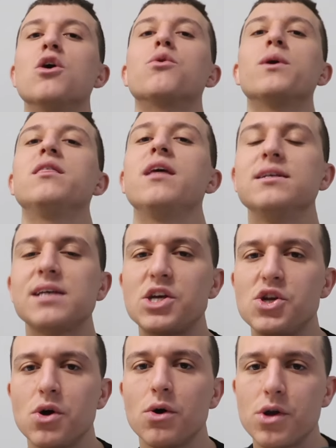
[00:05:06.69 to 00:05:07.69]
Three things that
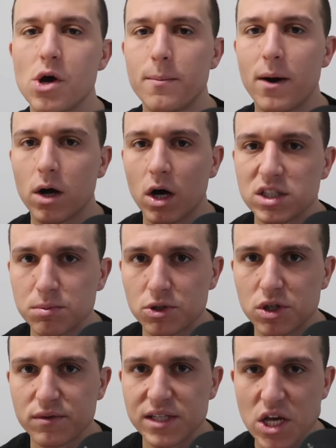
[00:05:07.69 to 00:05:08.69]
you don't know about customer
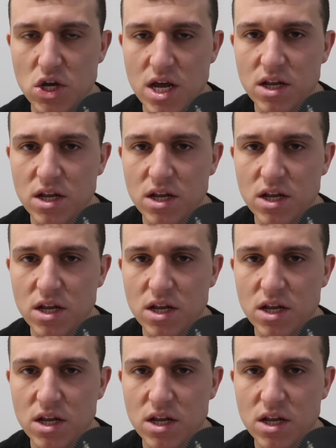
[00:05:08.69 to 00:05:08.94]
service that you